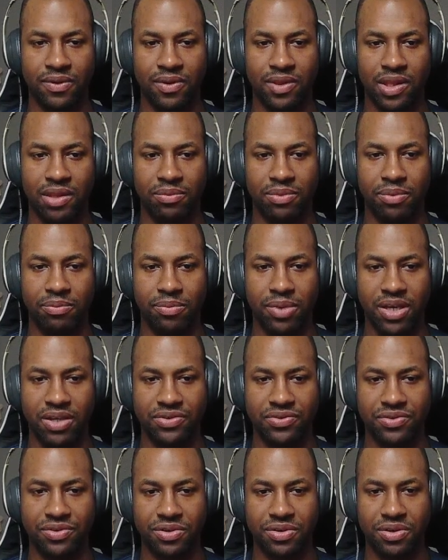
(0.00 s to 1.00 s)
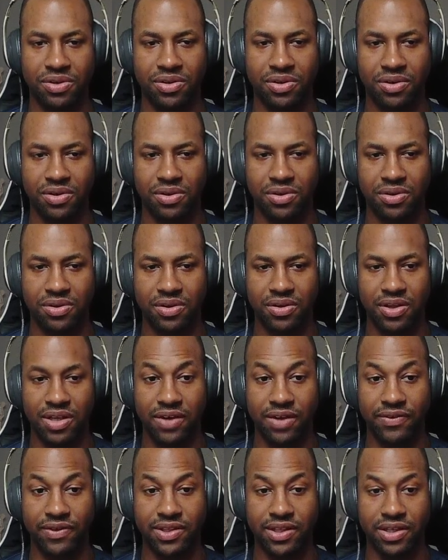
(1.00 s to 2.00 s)
Let me make sure
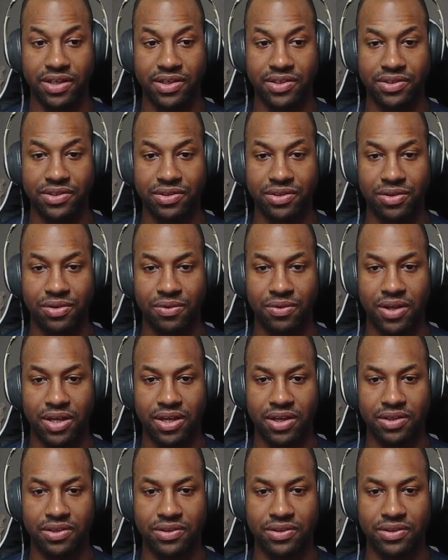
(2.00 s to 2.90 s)
everything is correct.